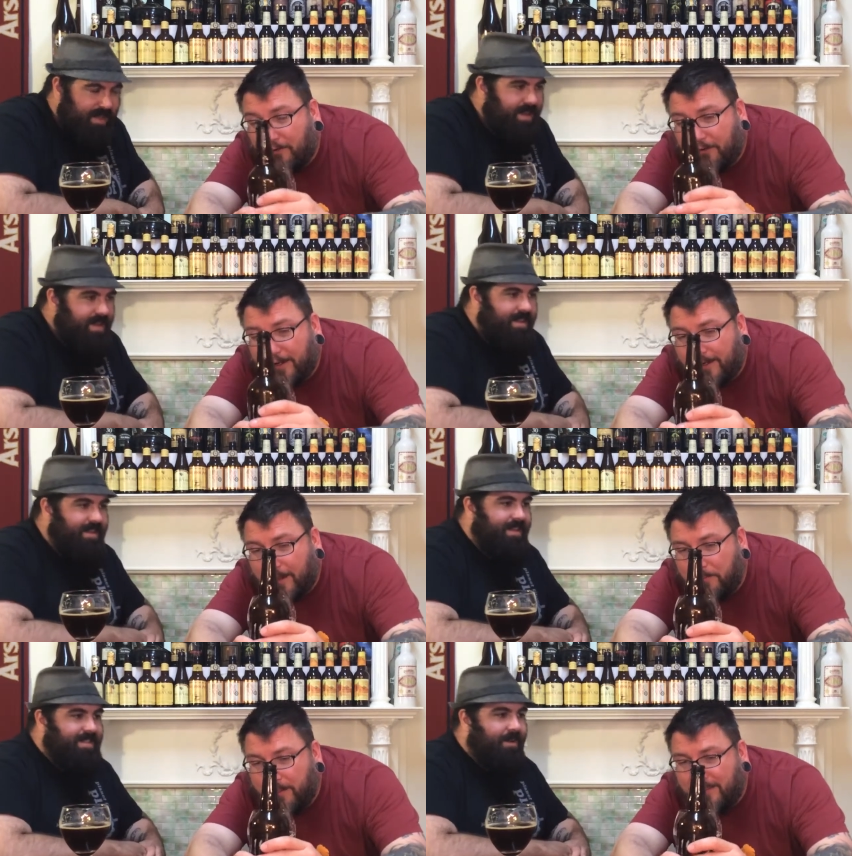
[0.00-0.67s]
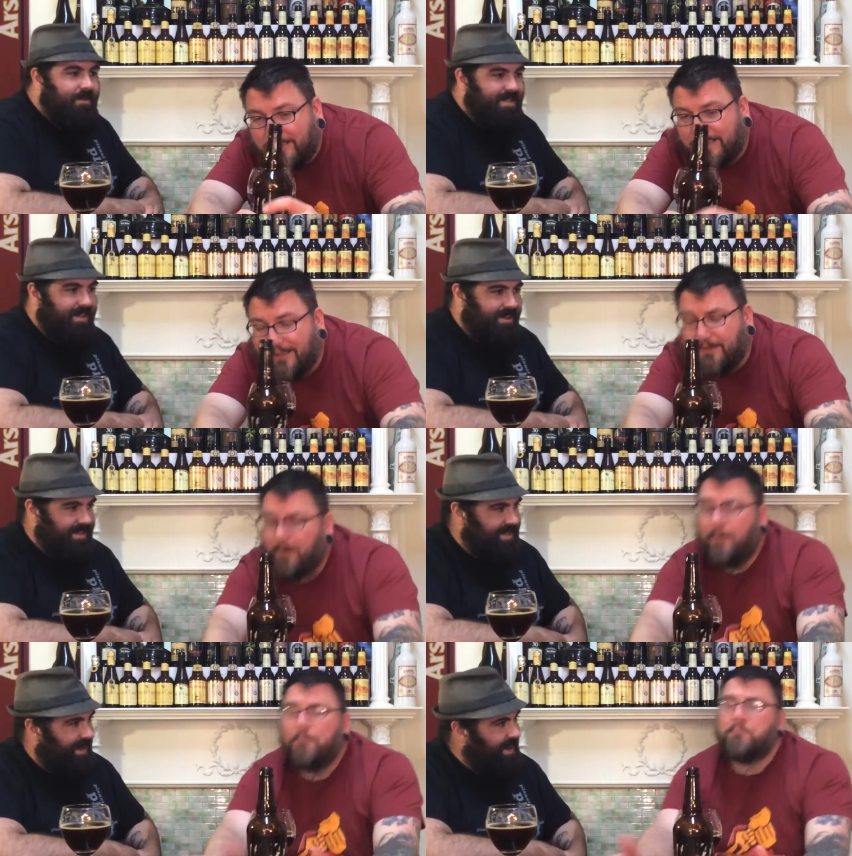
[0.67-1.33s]
Speaker 1: sign. ring. That that's means always a
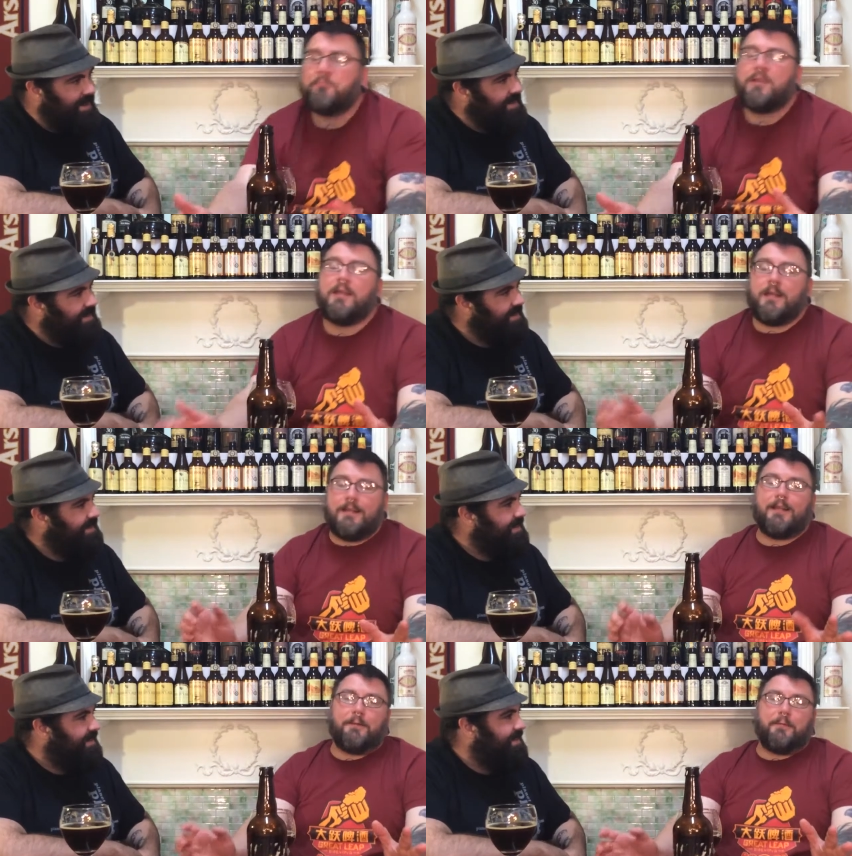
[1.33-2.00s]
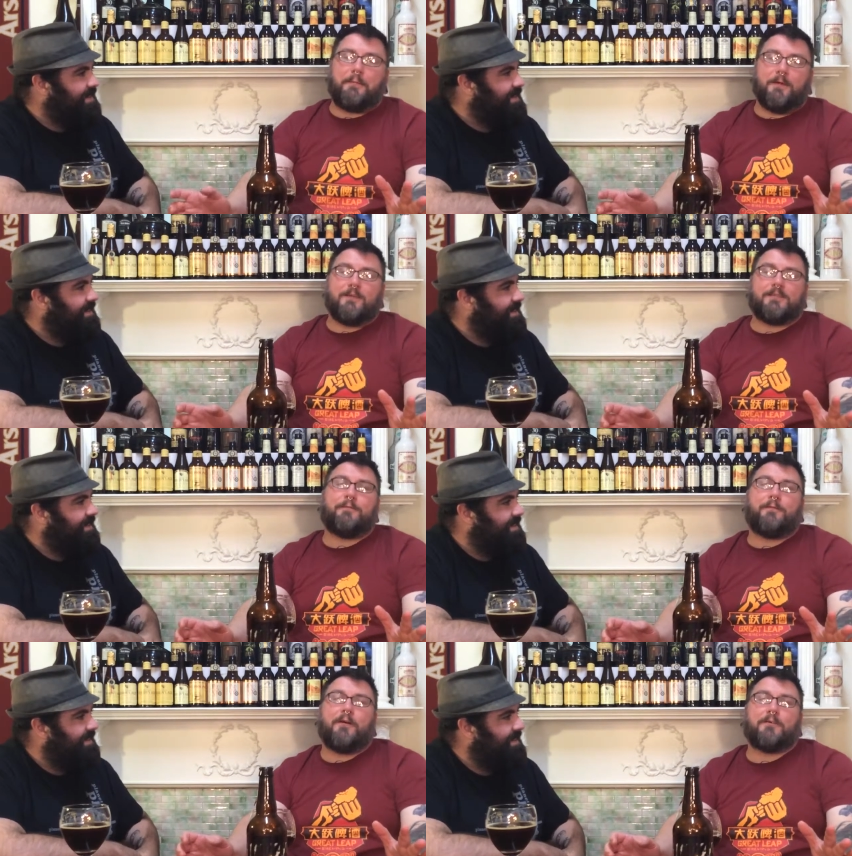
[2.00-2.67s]
good sign. Anytime a beer is a
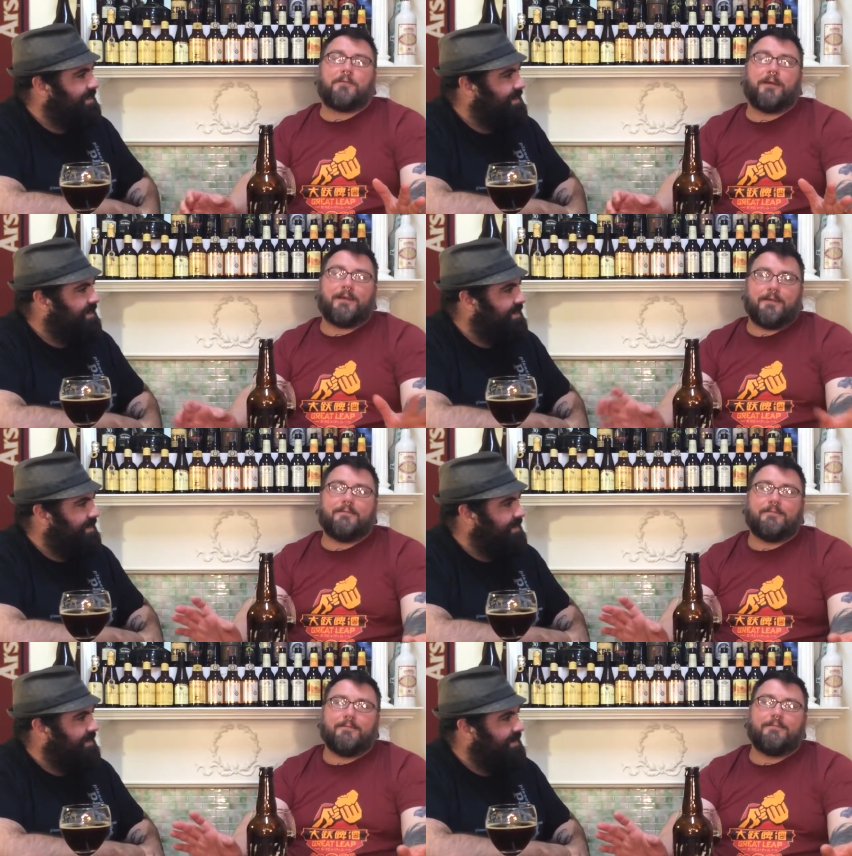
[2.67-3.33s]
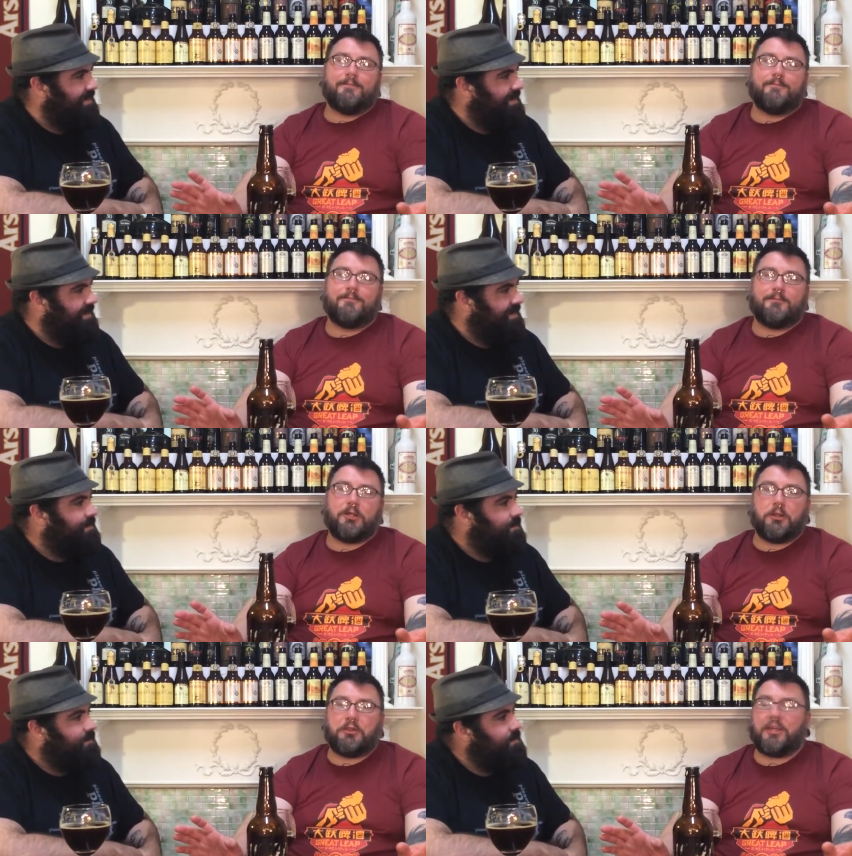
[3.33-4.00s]
funk ring,
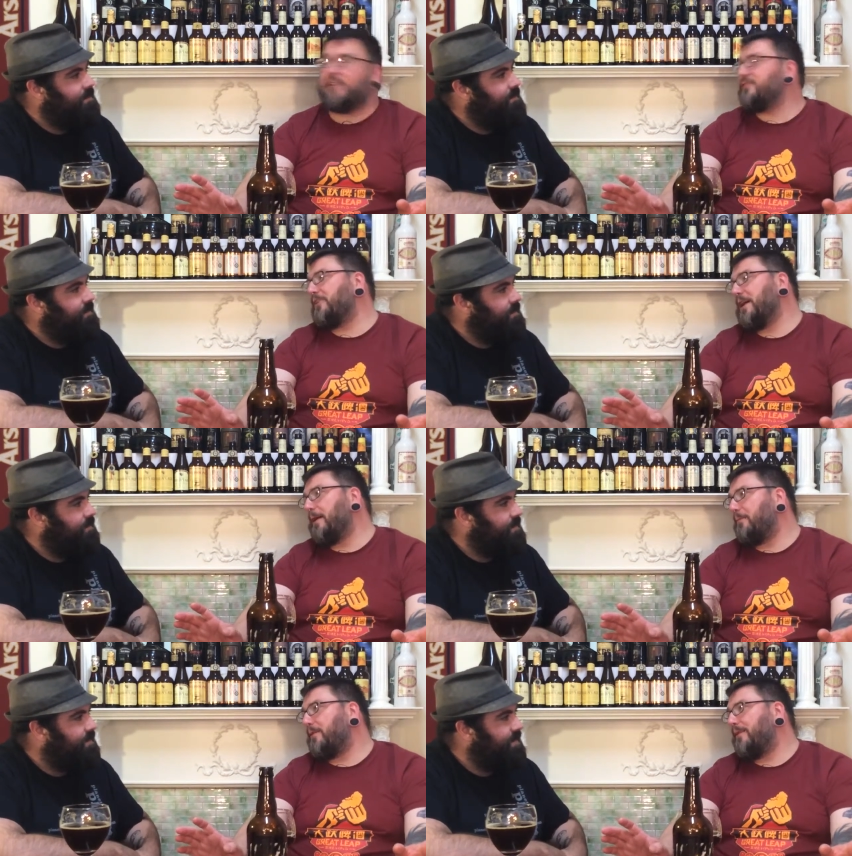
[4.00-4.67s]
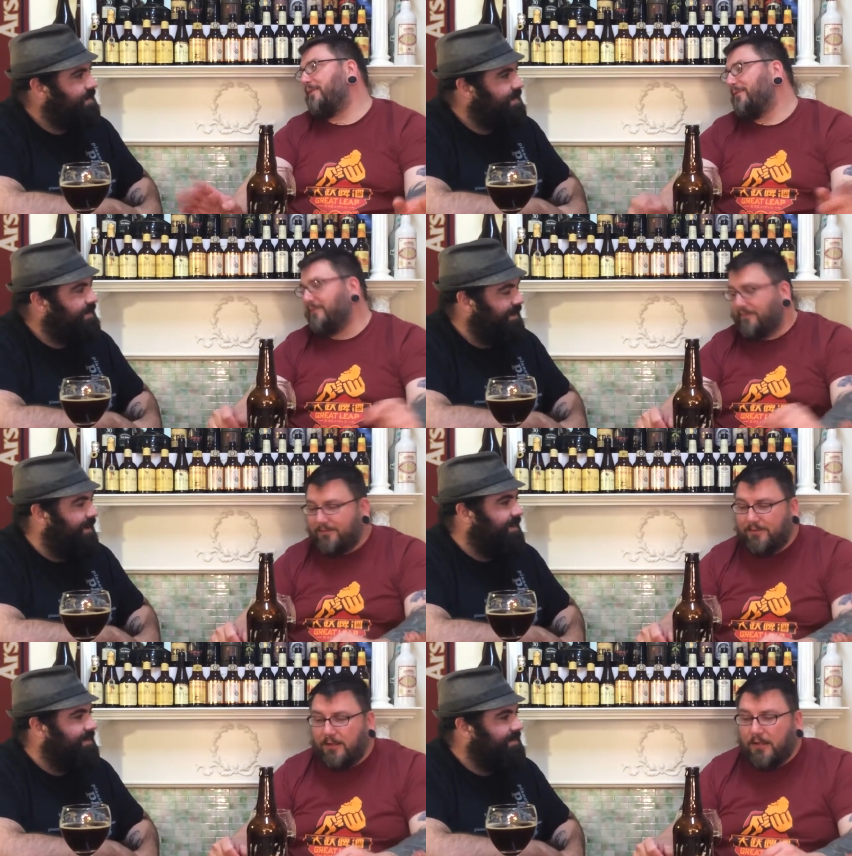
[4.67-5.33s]
good things are happening. Yeah.
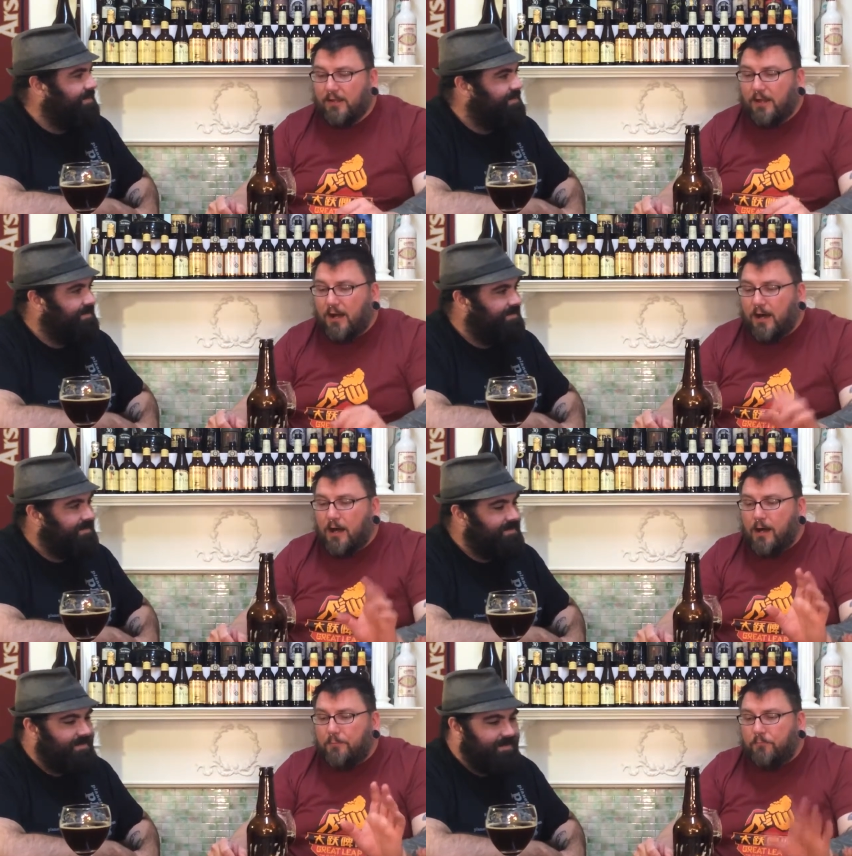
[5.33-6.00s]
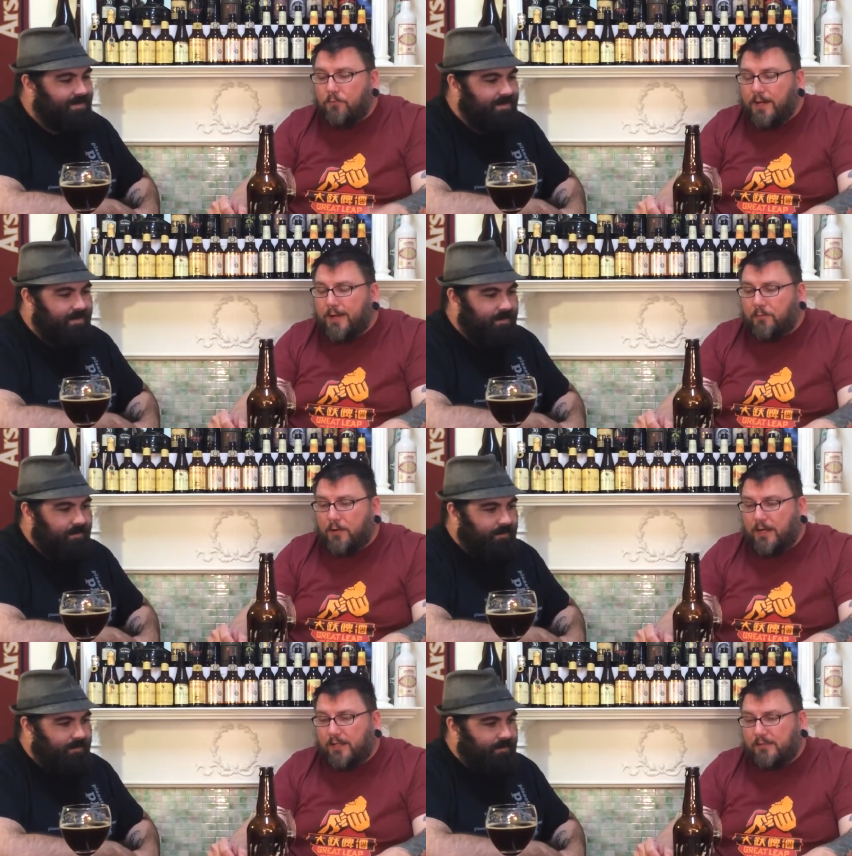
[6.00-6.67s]
Um, rating
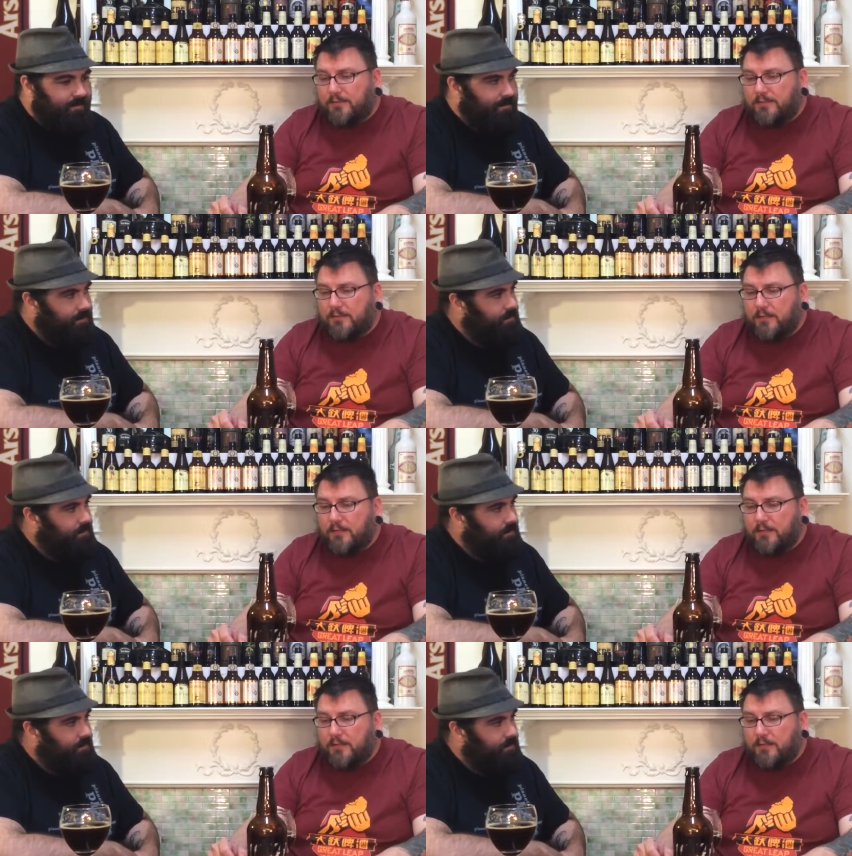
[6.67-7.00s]
wise,